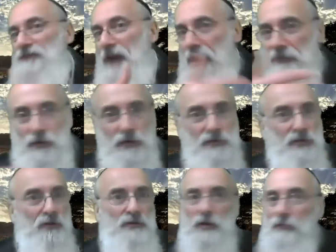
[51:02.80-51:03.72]
the father of the
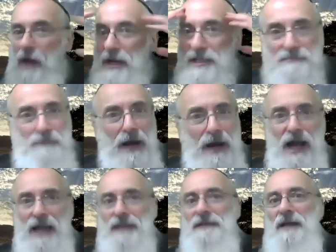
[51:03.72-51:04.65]
Torah, the greatest
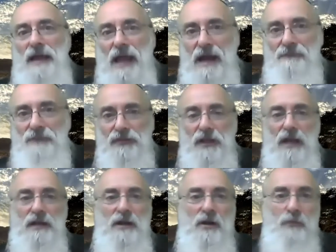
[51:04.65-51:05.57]
mind,
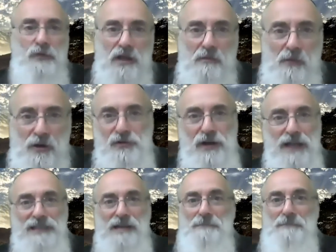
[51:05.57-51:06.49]
everything. What the Gemara
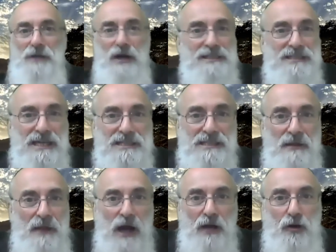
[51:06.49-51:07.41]
Tractate Brachos says,
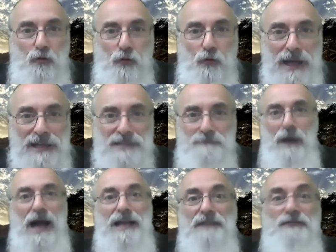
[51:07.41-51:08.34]
a greatest
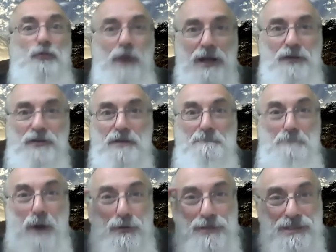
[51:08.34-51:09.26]
mind, even greater than
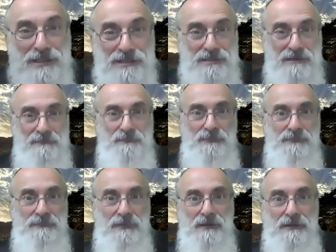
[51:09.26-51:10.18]
Moses.
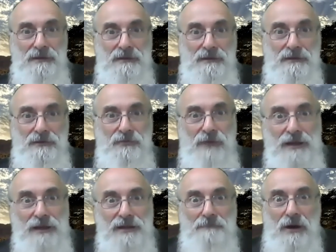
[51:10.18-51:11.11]

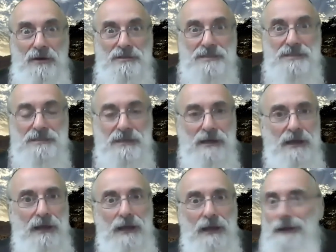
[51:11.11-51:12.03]
Greater than Moses.
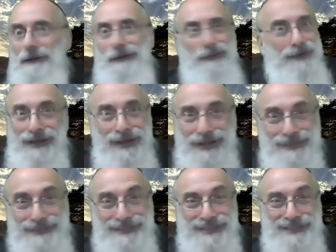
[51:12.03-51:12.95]

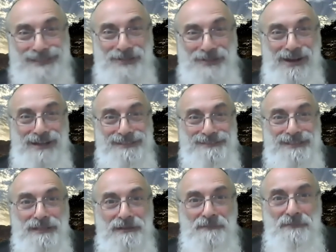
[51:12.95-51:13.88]
it's, it's, it's
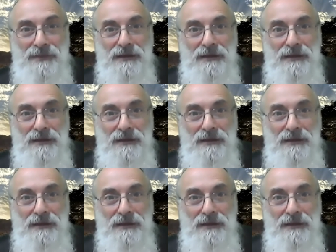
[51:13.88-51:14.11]
crazy.